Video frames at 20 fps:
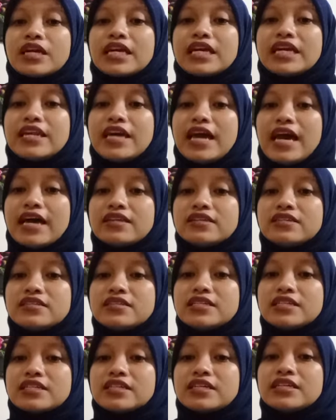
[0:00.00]
in
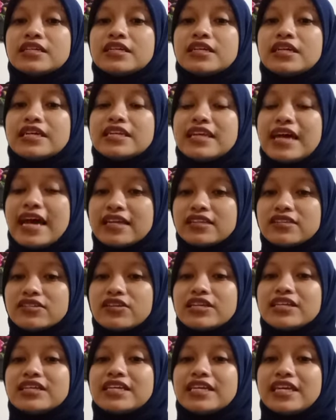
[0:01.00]
handling, in
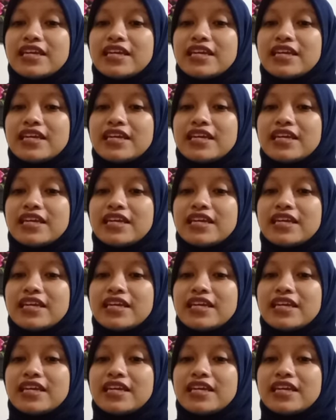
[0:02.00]
handling